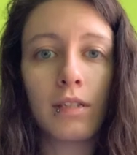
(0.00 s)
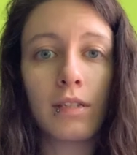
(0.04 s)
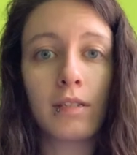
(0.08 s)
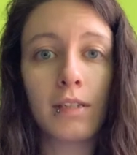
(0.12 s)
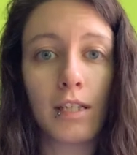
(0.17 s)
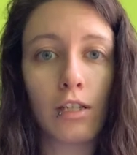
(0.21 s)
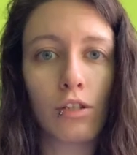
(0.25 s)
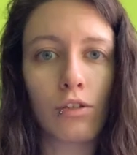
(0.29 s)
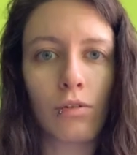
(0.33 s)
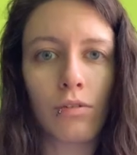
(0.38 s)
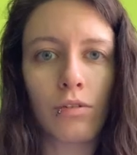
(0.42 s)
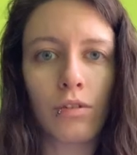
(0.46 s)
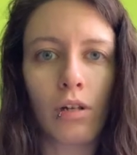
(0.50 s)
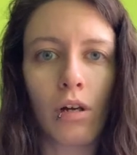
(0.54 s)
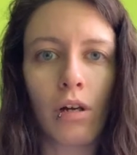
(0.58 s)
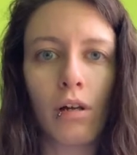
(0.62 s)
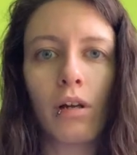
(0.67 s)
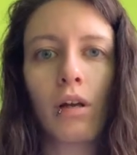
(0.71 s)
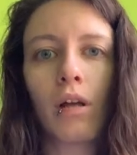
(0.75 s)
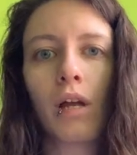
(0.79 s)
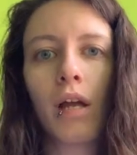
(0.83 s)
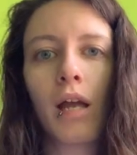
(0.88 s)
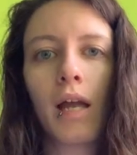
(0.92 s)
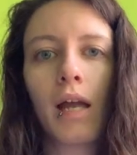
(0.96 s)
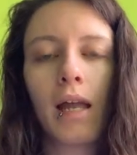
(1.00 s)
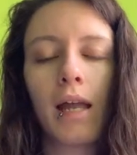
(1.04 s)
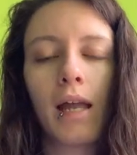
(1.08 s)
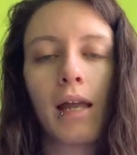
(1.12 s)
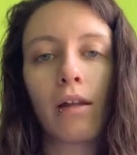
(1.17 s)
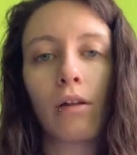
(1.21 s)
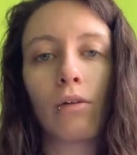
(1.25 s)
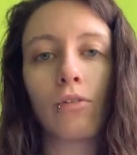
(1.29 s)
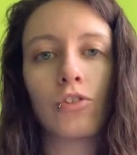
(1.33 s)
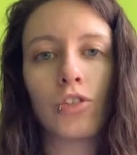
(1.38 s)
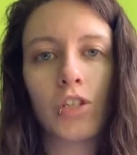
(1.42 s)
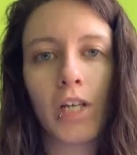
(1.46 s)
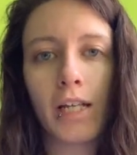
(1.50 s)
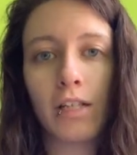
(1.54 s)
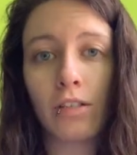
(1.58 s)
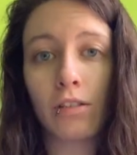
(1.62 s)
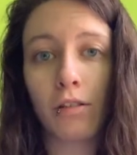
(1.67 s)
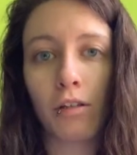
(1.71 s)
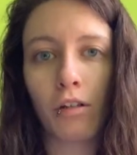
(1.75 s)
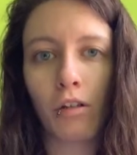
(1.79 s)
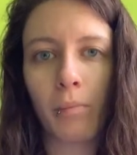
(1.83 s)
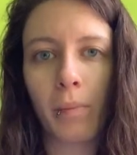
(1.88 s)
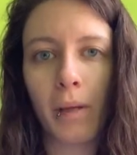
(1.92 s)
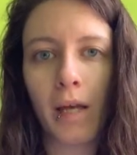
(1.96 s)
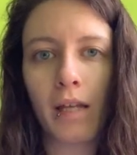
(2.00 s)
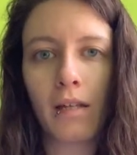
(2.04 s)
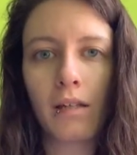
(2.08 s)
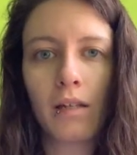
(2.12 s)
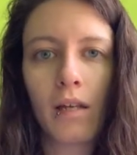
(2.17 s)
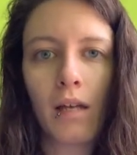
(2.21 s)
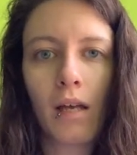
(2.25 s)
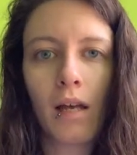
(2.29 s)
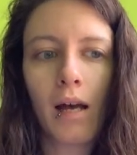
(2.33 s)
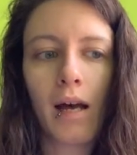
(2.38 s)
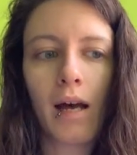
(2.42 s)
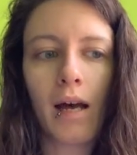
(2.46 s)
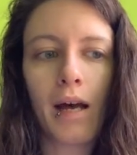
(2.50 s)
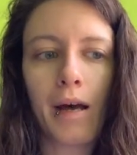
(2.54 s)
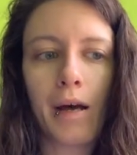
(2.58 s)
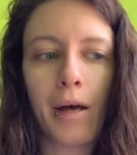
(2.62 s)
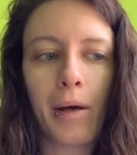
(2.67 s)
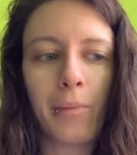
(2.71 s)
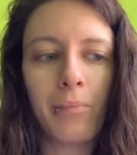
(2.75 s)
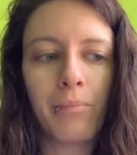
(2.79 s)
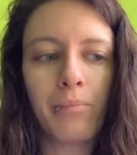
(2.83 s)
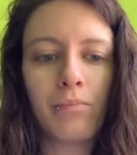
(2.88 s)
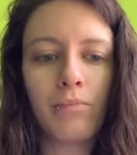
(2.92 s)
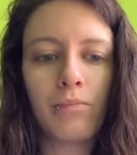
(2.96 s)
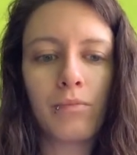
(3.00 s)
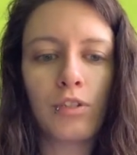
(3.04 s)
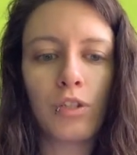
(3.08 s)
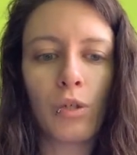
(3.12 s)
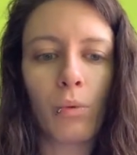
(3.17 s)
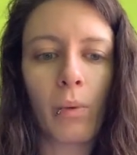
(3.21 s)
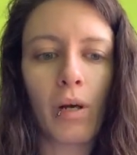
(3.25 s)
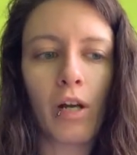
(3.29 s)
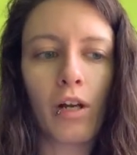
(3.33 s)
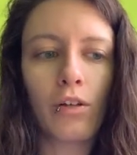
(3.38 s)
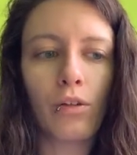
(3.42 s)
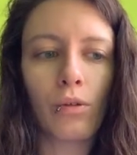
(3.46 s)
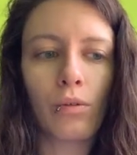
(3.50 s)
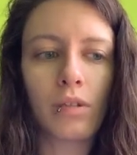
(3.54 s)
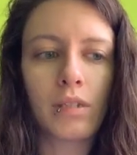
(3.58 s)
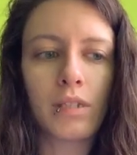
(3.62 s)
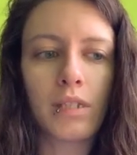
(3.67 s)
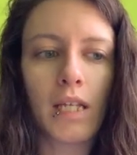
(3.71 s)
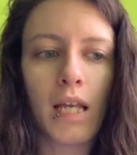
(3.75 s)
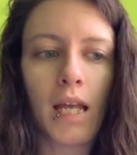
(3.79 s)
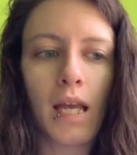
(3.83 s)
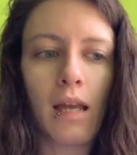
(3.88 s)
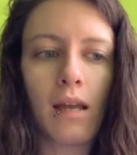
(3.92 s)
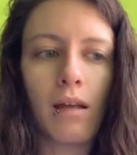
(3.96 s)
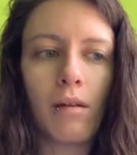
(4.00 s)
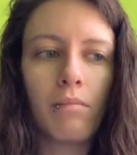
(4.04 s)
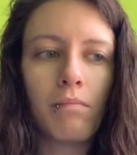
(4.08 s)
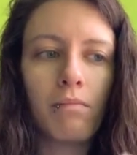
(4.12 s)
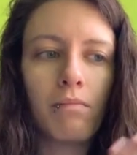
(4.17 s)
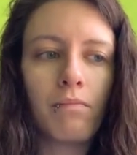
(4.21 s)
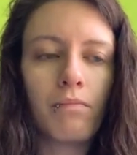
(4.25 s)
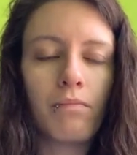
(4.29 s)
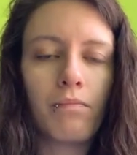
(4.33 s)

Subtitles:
sensational start, it'll change a little bit to where you'll see